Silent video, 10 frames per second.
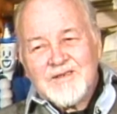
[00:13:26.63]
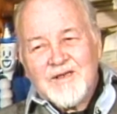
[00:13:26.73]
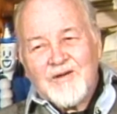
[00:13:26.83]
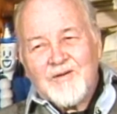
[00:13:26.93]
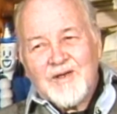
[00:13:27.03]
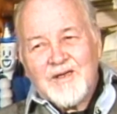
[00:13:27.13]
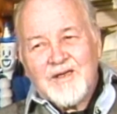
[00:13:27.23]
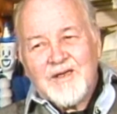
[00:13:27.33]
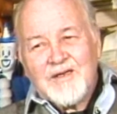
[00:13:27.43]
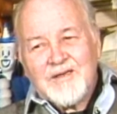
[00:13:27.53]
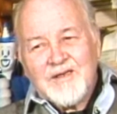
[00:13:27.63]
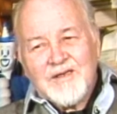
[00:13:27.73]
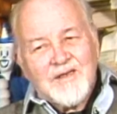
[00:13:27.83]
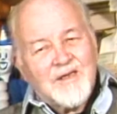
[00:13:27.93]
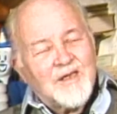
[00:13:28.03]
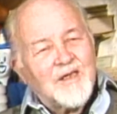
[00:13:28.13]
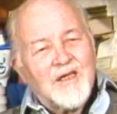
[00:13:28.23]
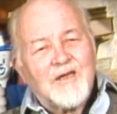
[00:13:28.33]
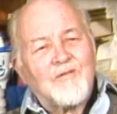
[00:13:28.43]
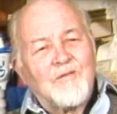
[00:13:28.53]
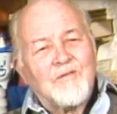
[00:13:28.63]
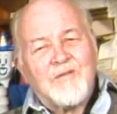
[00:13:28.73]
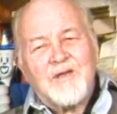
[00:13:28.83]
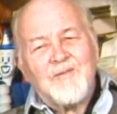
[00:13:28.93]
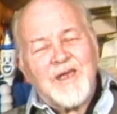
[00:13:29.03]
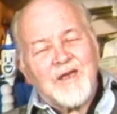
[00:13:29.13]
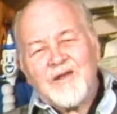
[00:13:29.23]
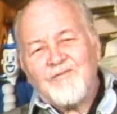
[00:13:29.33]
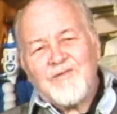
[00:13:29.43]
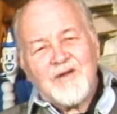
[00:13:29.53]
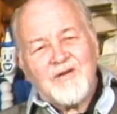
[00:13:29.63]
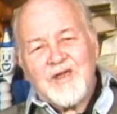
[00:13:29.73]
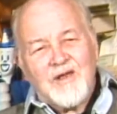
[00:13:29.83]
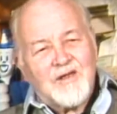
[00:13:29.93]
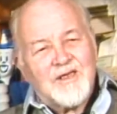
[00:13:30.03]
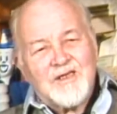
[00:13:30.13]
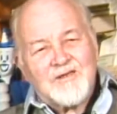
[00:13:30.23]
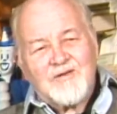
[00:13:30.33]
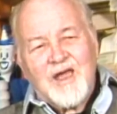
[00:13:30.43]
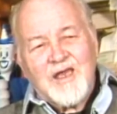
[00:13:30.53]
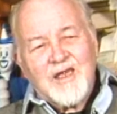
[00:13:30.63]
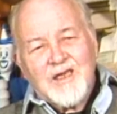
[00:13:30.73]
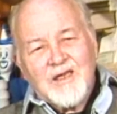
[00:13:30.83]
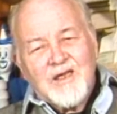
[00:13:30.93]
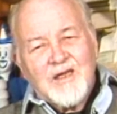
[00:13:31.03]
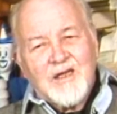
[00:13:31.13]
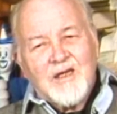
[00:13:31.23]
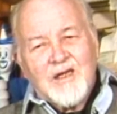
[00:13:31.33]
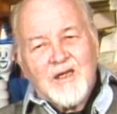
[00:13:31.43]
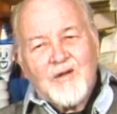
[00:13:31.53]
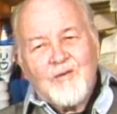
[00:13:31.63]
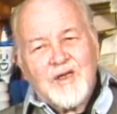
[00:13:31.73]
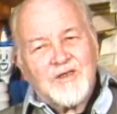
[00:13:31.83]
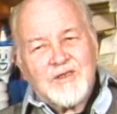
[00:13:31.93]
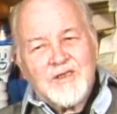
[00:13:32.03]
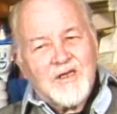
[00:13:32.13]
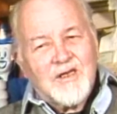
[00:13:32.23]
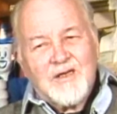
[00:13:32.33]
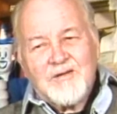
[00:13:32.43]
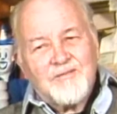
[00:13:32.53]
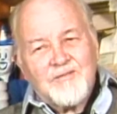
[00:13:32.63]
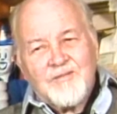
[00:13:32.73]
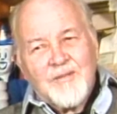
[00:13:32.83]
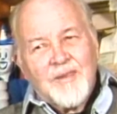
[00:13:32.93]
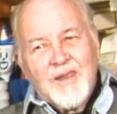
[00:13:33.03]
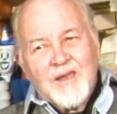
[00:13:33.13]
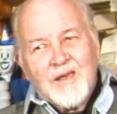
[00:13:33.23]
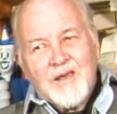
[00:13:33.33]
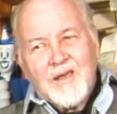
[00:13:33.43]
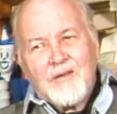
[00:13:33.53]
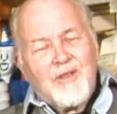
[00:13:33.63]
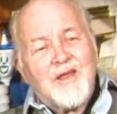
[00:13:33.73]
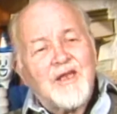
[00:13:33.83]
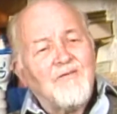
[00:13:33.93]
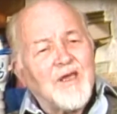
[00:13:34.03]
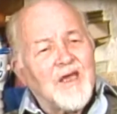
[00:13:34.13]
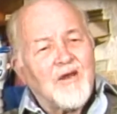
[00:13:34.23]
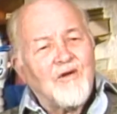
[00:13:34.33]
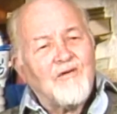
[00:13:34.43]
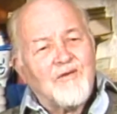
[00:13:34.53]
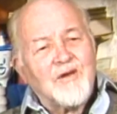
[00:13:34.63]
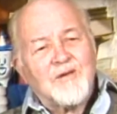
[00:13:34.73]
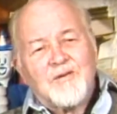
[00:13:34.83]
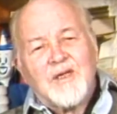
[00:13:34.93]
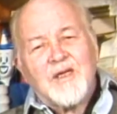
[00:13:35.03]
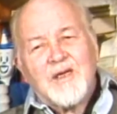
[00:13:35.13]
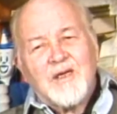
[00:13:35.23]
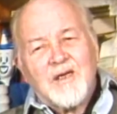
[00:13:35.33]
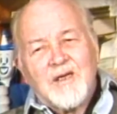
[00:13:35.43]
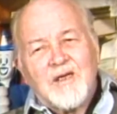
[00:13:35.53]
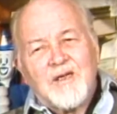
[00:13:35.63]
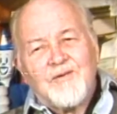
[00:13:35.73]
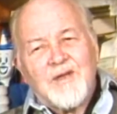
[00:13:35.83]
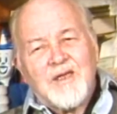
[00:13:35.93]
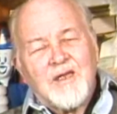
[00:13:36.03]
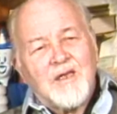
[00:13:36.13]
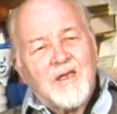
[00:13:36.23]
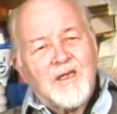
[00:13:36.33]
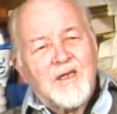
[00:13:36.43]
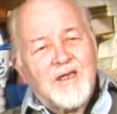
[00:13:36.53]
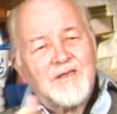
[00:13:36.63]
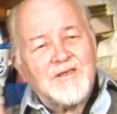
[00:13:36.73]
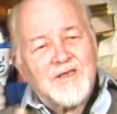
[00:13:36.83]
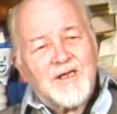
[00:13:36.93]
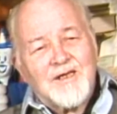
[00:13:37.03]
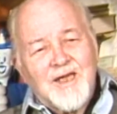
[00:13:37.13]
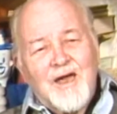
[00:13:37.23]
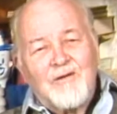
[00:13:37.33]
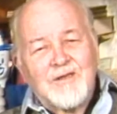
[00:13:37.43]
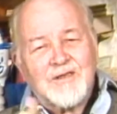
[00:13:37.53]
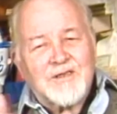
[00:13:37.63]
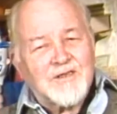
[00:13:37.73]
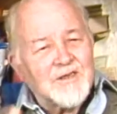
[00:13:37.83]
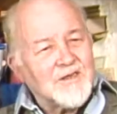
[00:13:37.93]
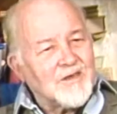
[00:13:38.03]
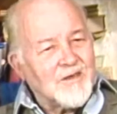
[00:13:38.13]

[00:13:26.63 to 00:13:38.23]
So it made a very ugly strike, which they never got over. The ins and the outs